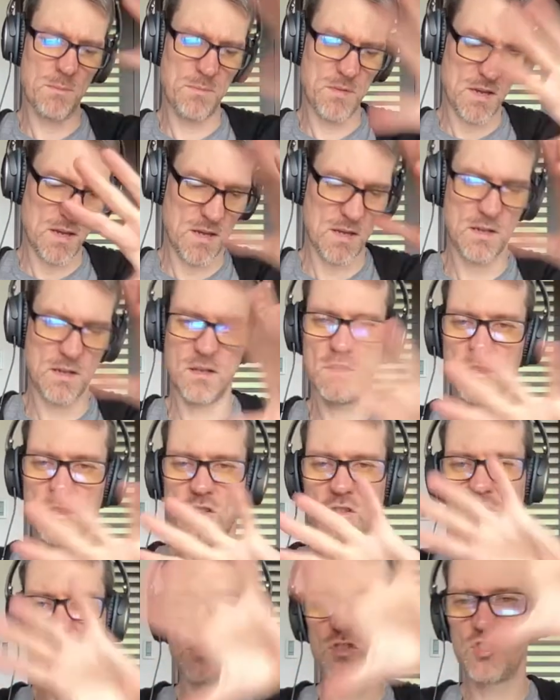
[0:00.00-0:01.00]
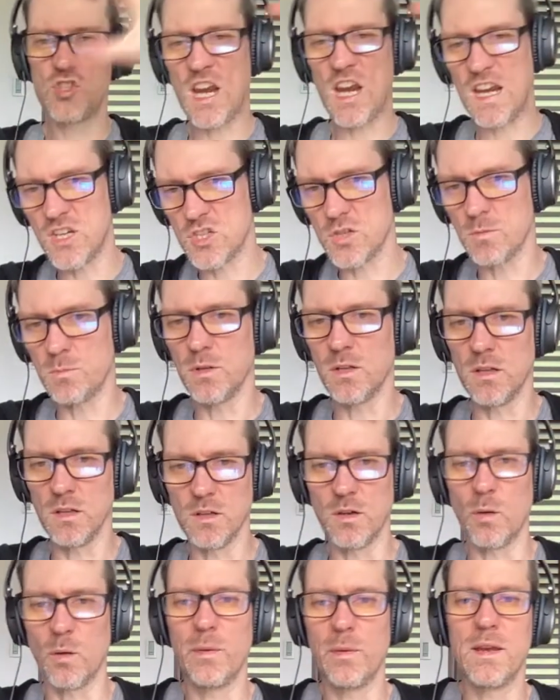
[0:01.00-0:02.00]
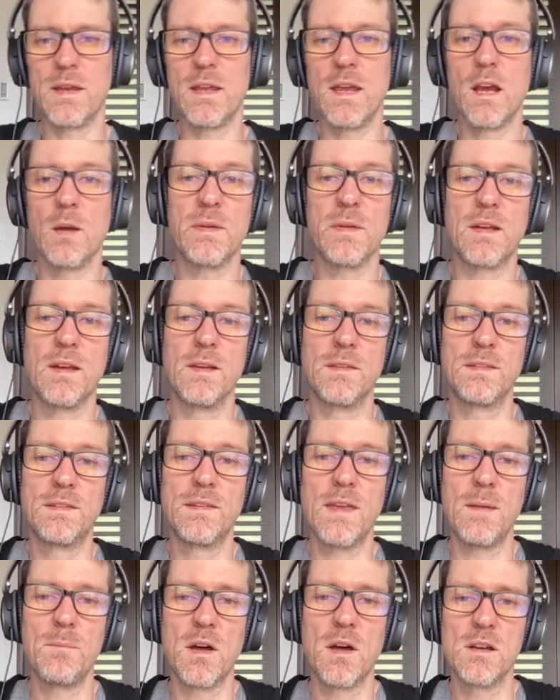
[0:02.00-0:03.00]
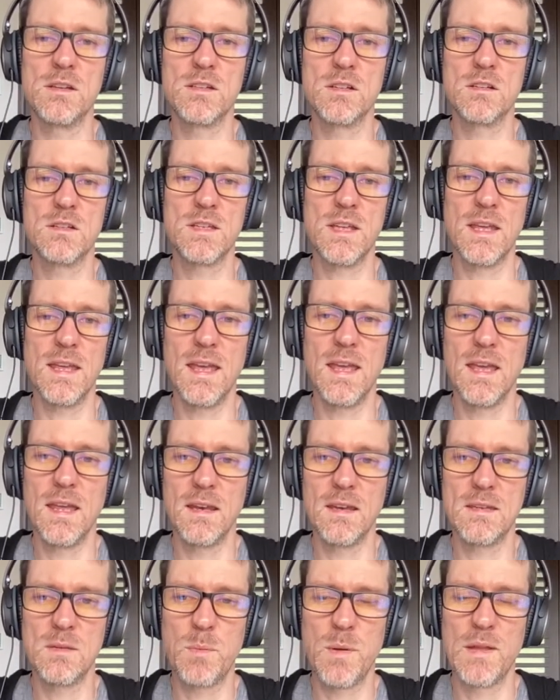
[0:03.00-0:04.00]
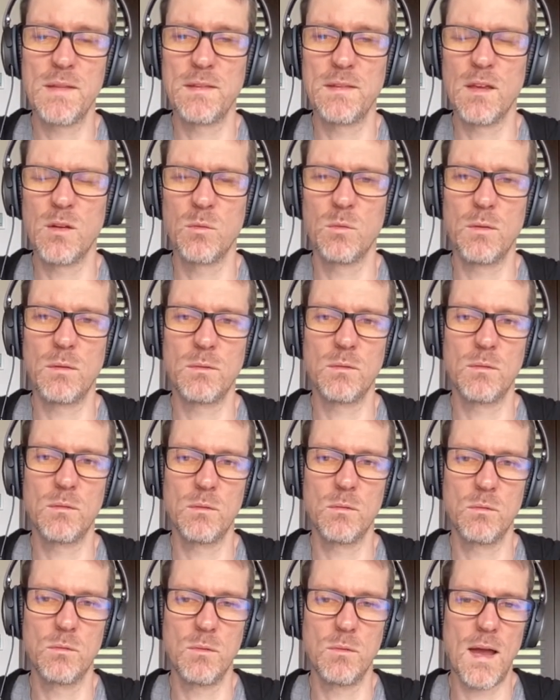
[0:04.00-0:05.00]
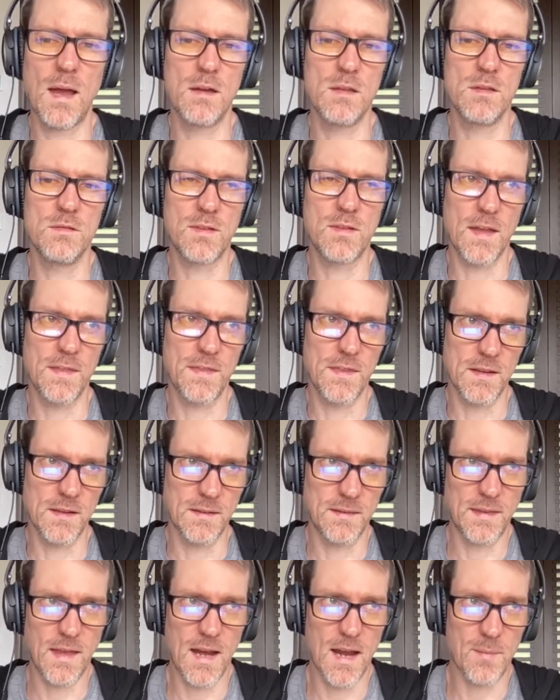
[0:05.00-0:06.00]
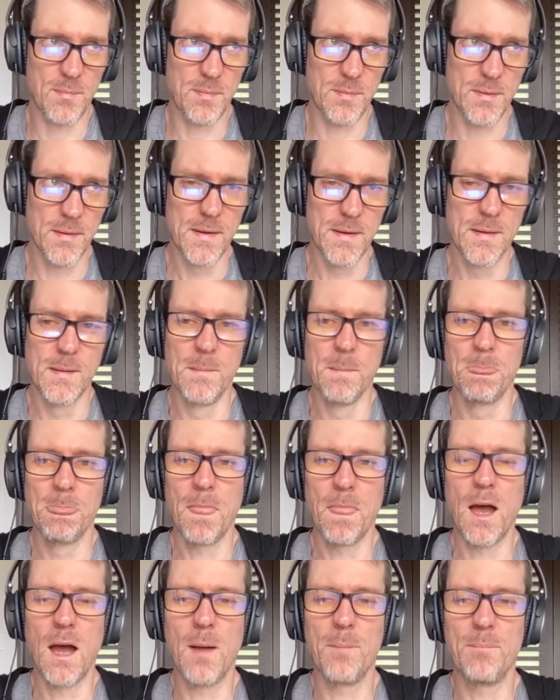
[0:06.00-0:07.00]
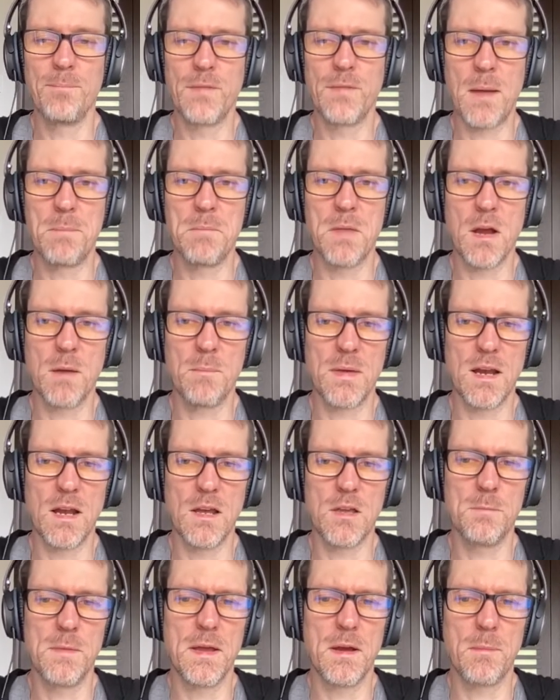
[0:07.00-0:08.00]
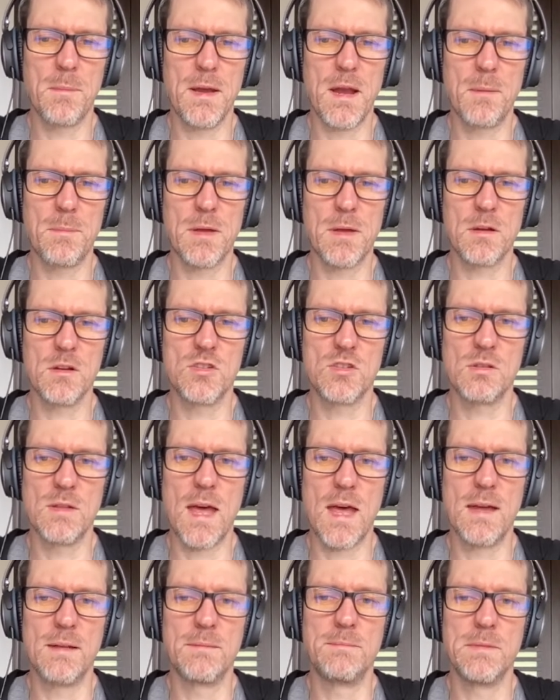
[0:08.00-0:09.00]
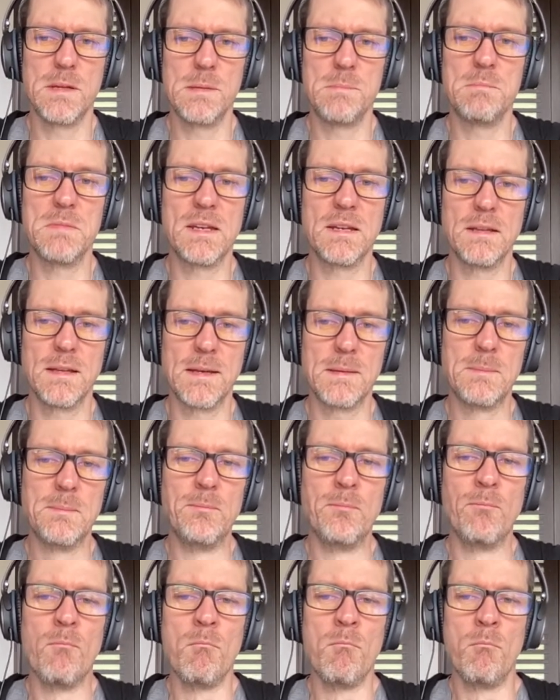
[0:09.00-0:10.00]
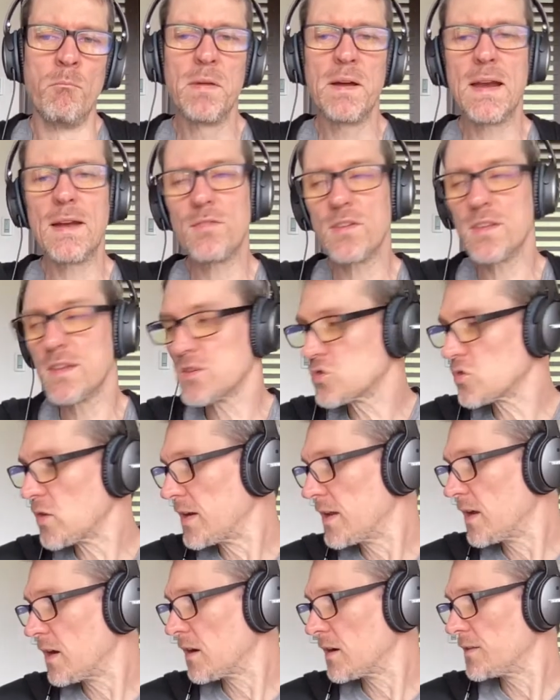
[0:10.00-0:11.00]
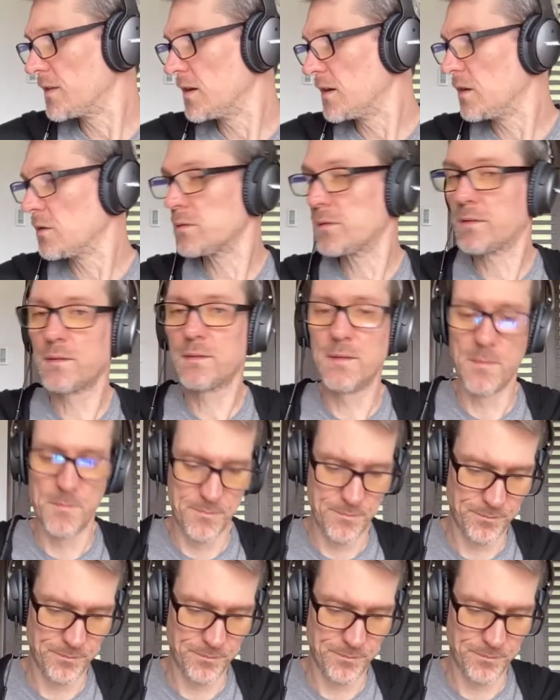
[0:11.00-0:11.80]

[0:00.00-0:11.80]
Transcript: be changeable a little bit here because set monitor to in, it depends on how you've got things set up. That you may or may not be able to do that immediately. But everything's right here in the notes.